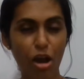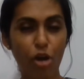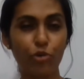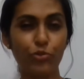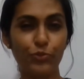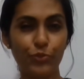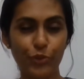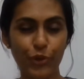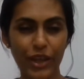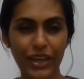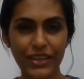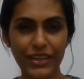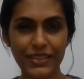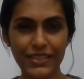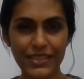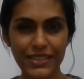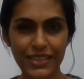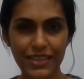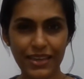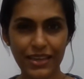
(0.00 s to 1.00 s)

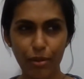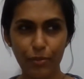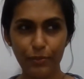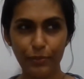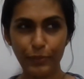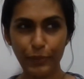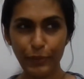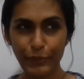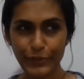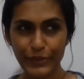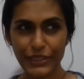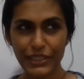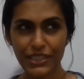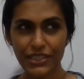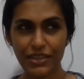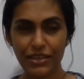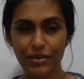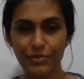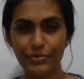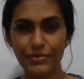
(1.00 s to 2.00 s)
outbreaks. Both
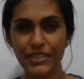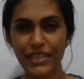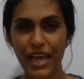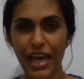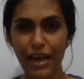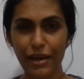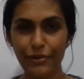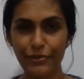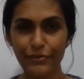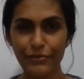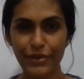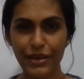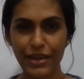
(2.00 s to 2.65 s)
terms have